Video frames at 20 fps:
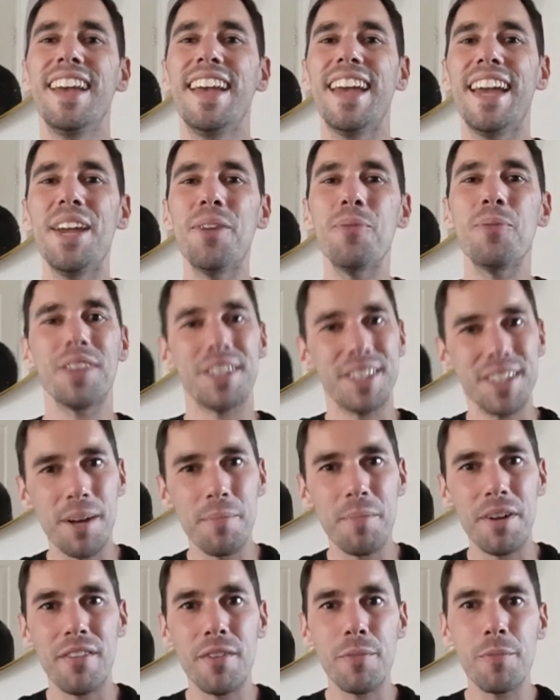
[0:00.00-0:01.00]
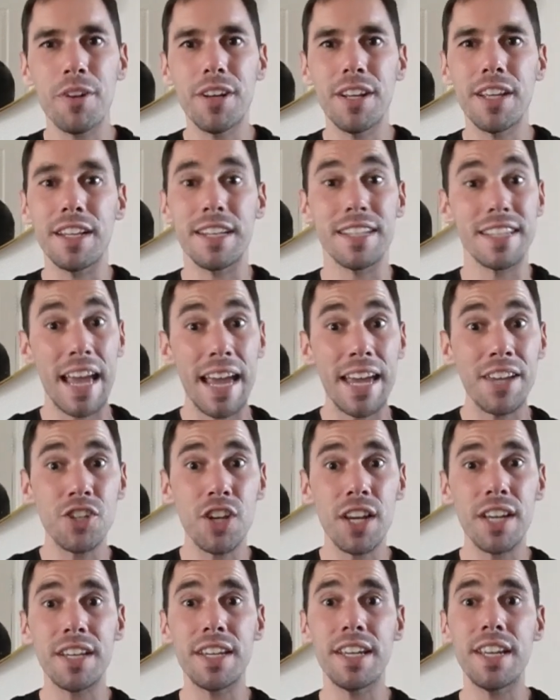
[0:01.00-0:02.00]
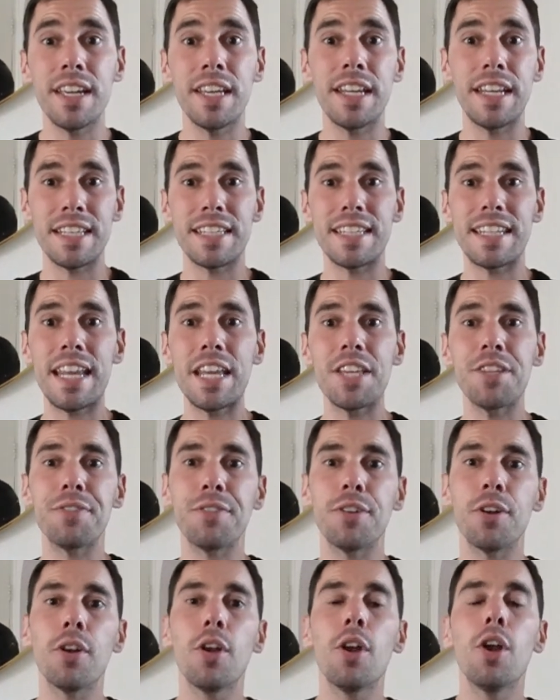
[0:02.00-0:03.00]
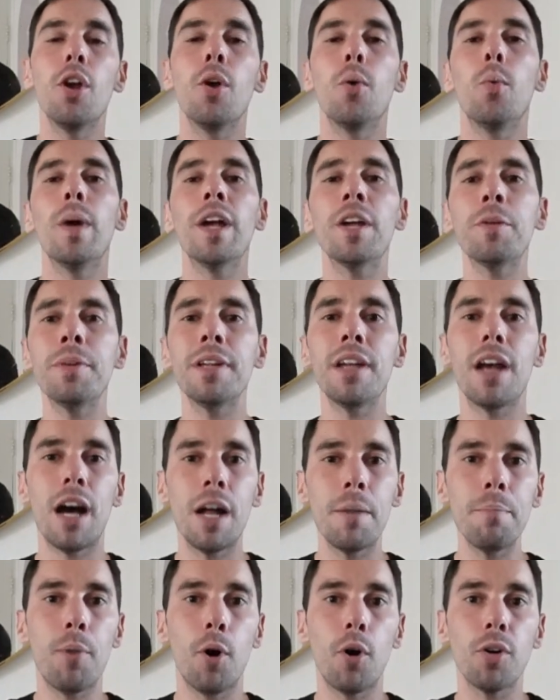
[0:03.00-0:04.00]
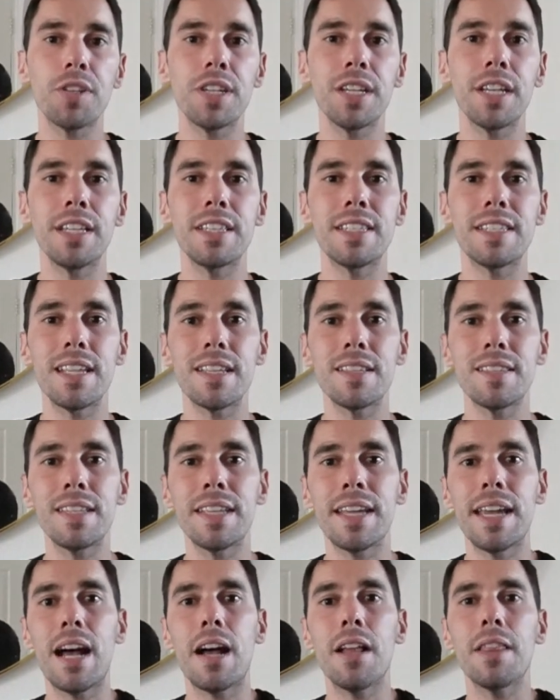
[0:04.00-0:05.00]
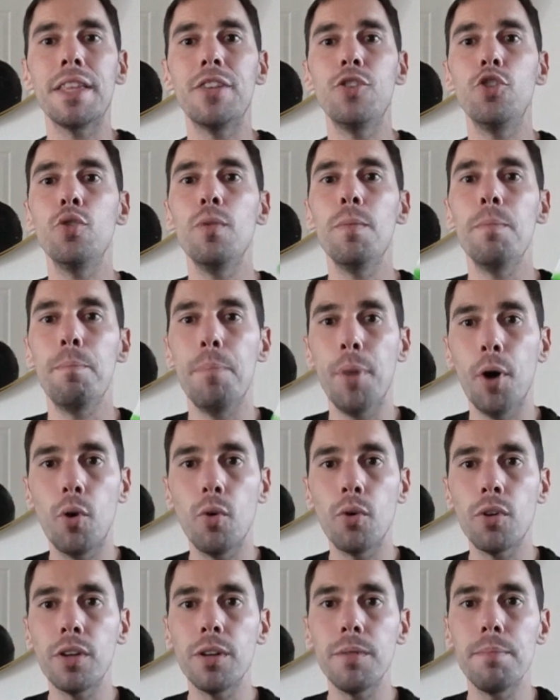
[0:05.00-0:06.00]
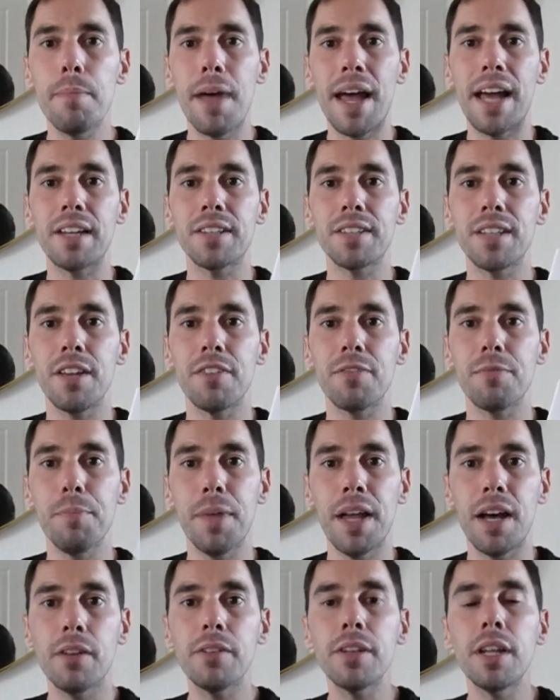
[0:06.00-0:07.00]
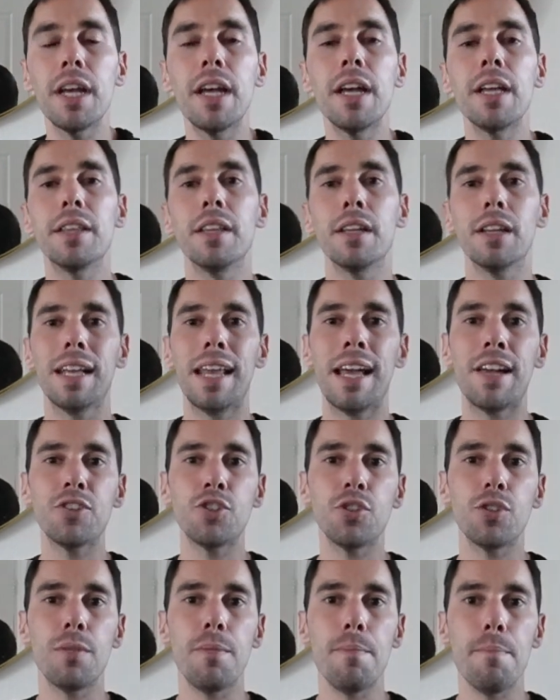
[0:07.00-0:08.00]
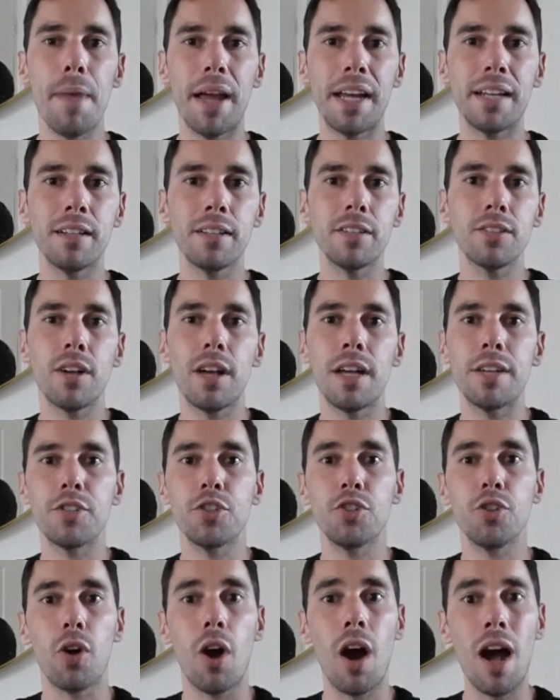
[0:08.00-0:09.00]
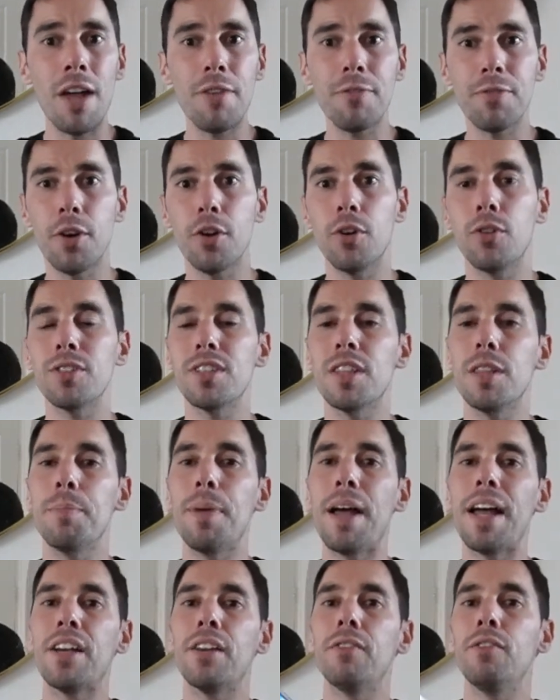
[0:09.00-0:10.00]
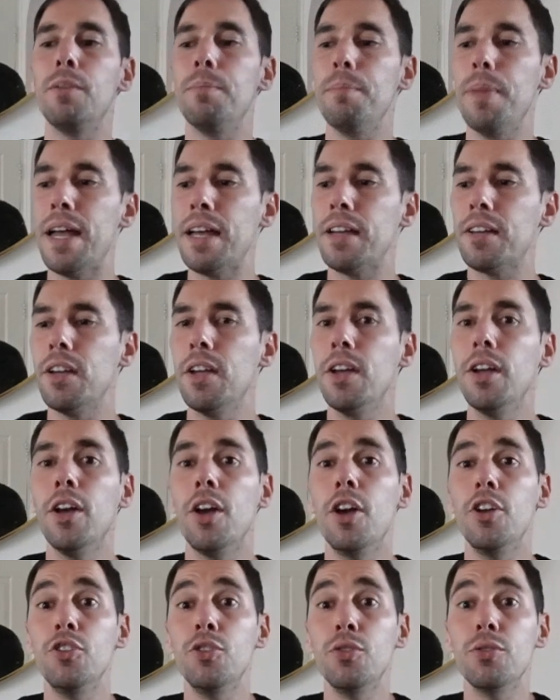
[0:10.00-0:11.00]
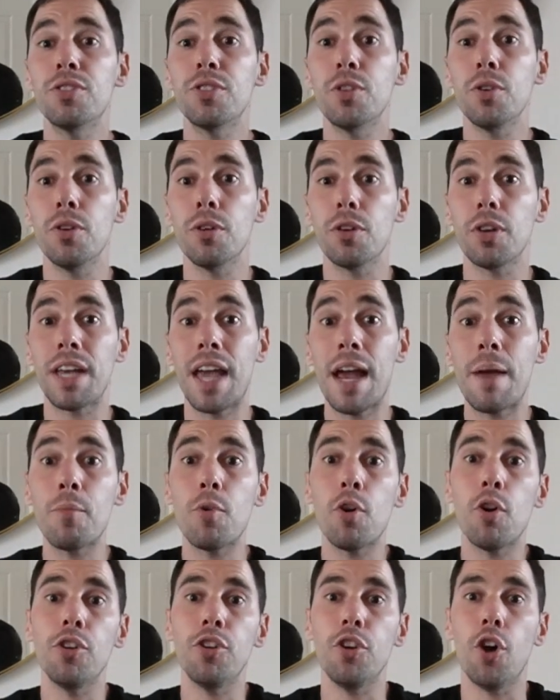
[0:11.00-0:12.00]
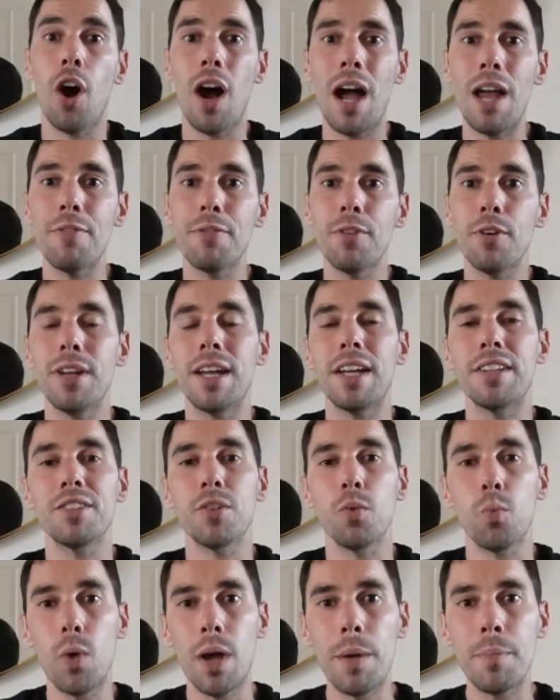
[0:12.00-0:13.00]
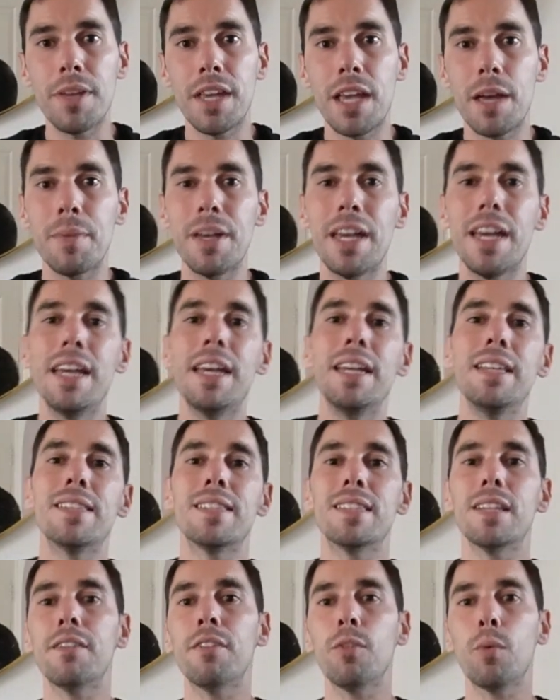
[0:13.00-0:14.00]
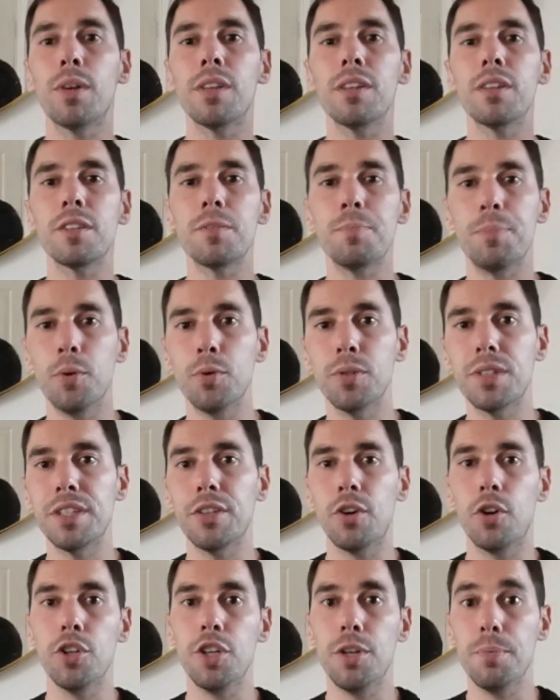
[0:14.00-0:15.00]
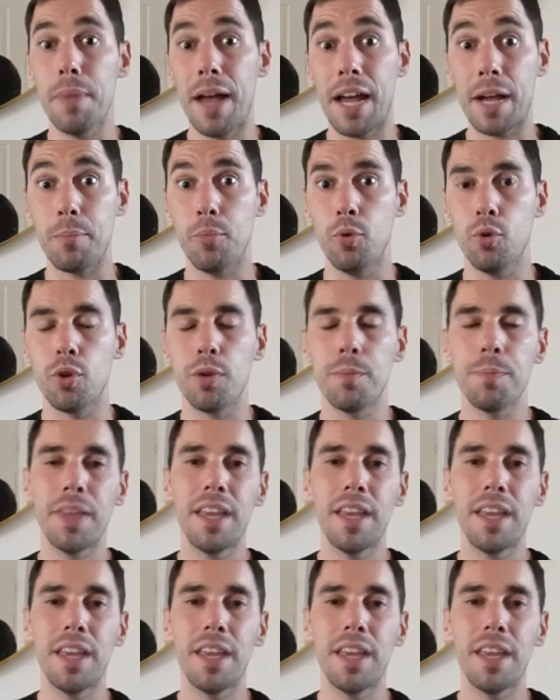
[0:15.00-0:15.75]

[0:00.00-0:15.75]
Hey, what is up everybody? It is AJ here, and in today's video, we're going to be unboxing and testing out the new Belkin MagSafe mount that allows you to magnetize your iPhone onto the back of your Mac and use the camera on your iPhone as the webcam instead of the one that's built in on your MacBook.